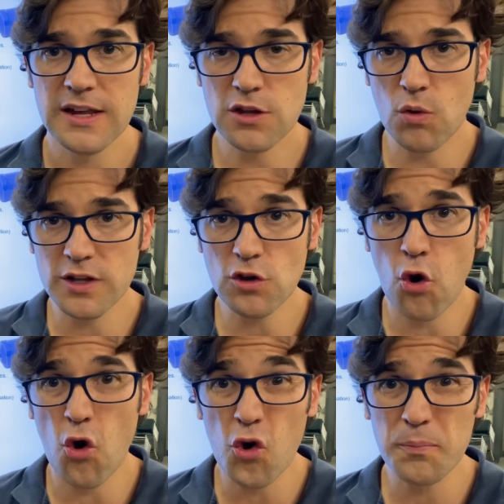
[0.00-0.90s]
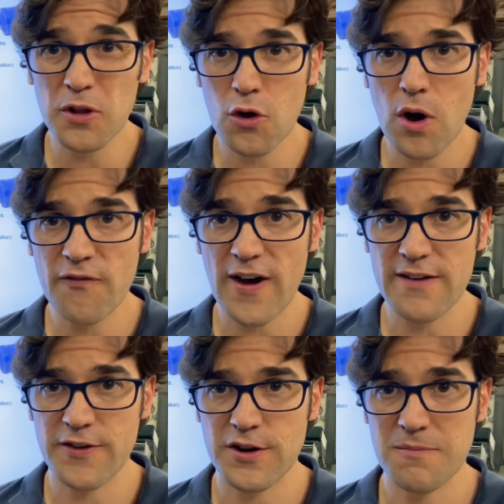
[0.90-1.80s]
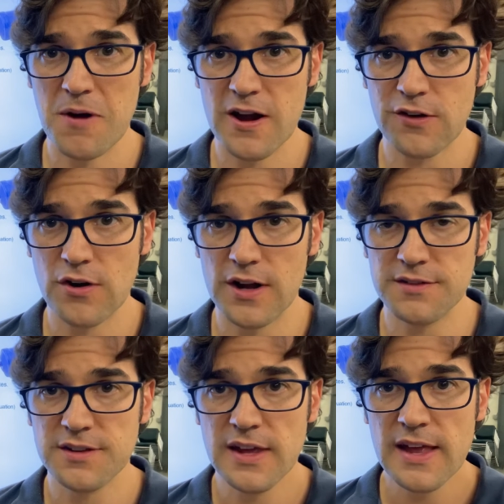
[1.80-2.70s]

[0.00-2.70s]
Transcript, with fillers: You want to hold below 500 microns.